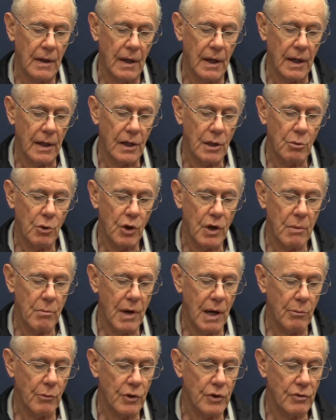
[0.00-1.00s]
Community
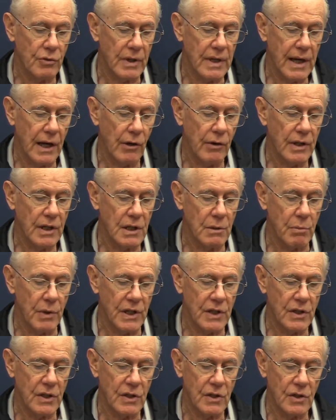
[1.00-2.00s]
members, Rotarians,
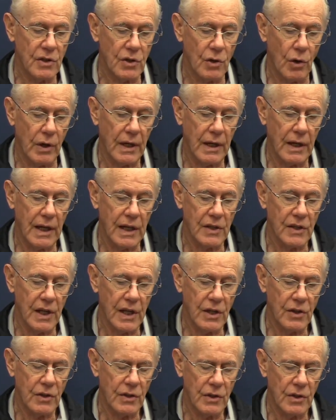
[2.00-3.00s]
businesses,
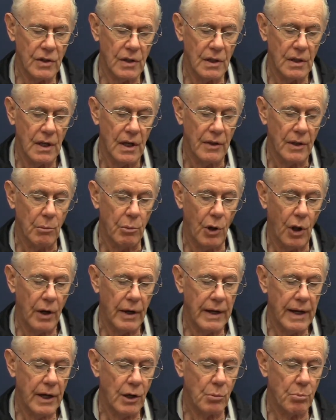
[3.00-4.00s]
organizations. The
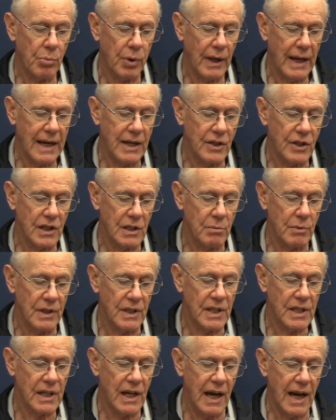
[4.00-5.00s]
Pollinator Pledge has been
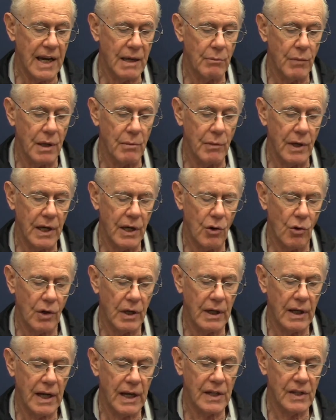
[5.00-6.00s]
signed by many
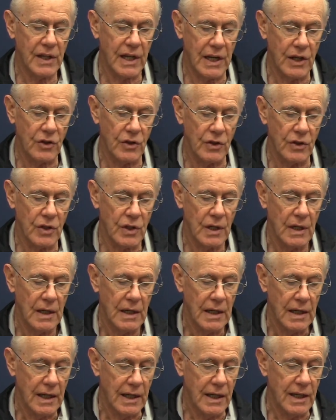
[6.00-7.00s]
organizations
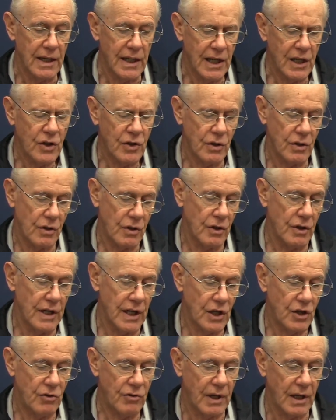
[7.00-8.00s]
in addition to
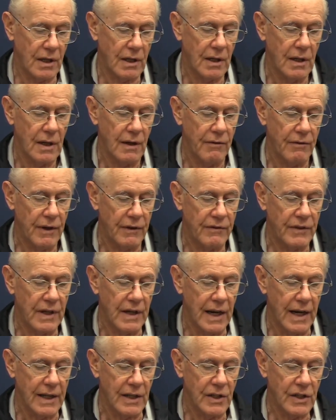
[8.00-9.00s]
District
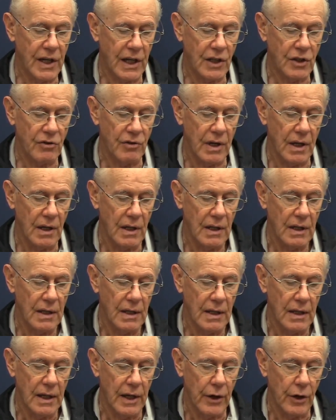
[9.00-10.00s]
5960,
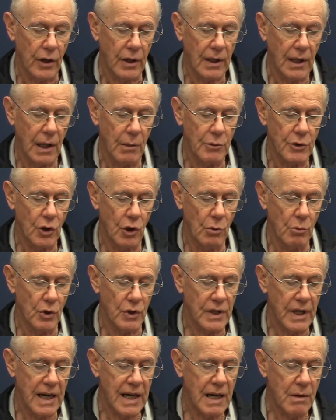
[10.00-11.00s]
and our club's
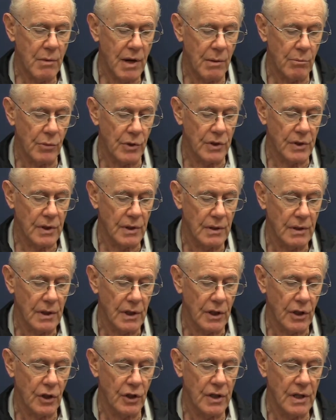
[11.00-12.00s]
almost 80 members,
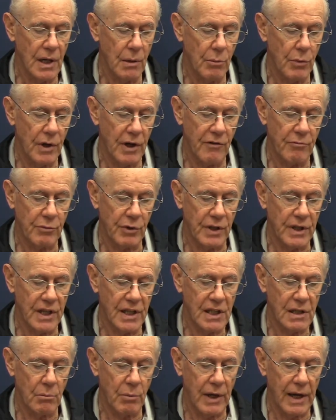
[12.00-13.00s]
a good number, have
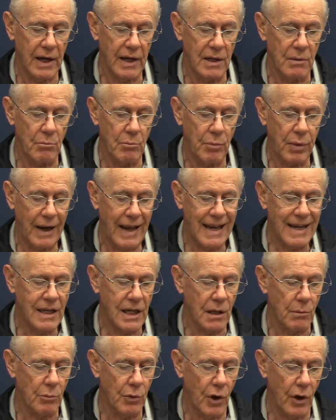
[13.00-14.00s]
participated in
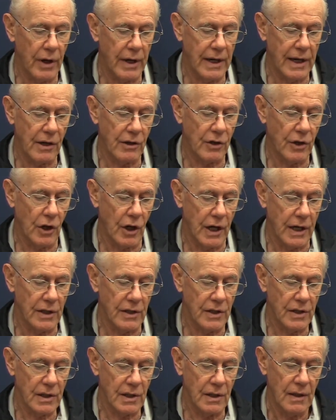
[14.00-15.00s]
planting pollinator
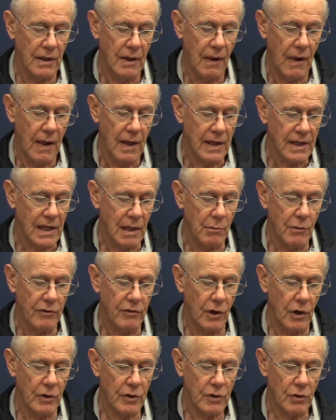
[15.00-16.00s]
gardens. Some have
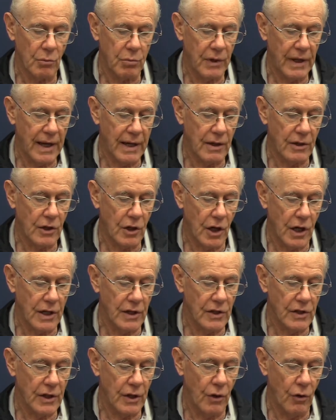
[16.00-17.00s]
also planted
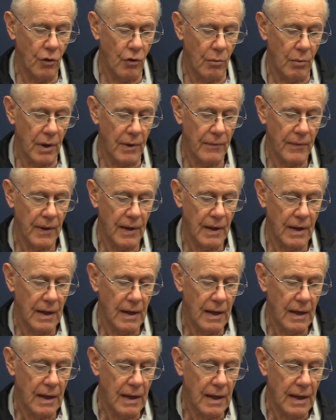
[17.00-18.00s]
gardens at home.
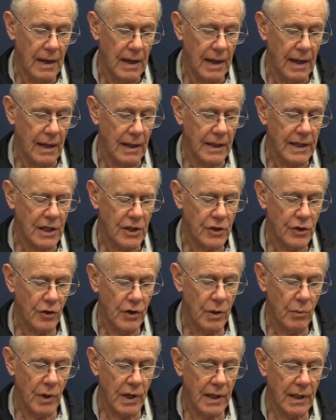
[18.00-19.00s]
And at least
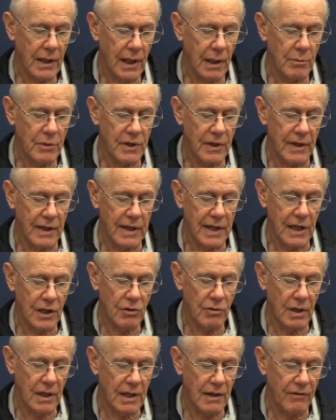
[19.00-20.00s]
31 clubs in the
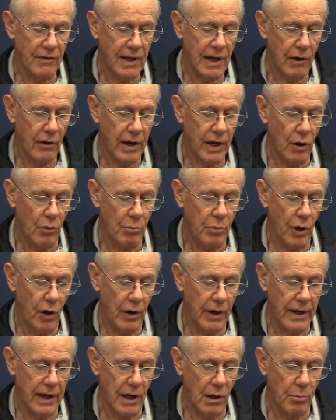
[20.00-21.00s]
district have carried out
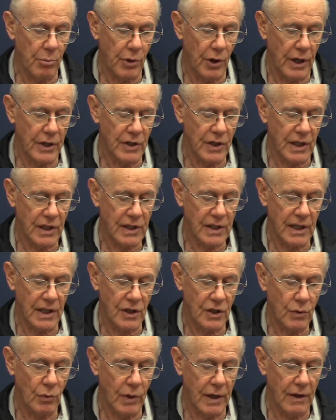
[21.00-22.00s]
pollinator projects
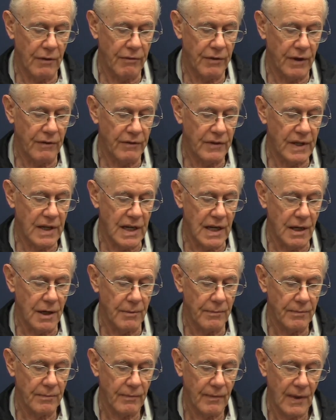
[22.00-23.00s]
since 2015.
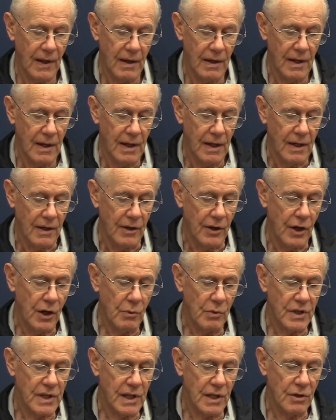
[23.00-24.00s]
Here
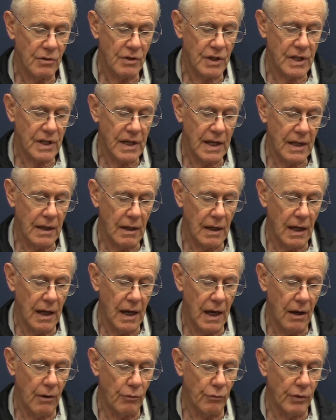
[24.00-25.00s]
was interesting.
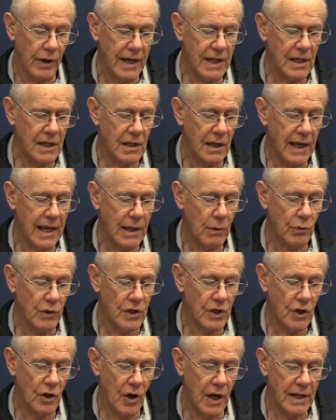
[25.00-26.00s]
Rice Lake,
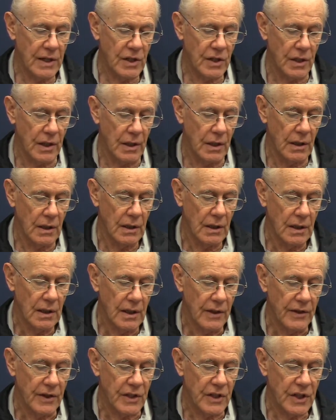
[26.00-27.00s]
Wisconsin,
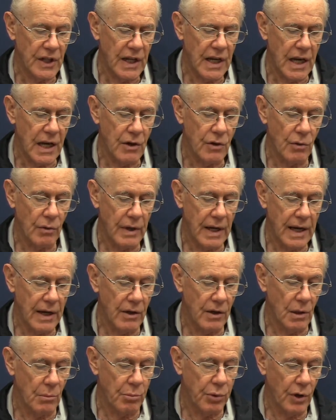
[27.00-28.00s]
the city
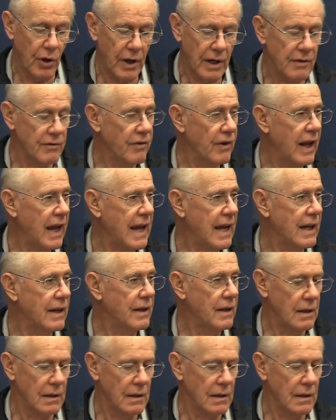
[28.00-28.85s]
donated a plot of land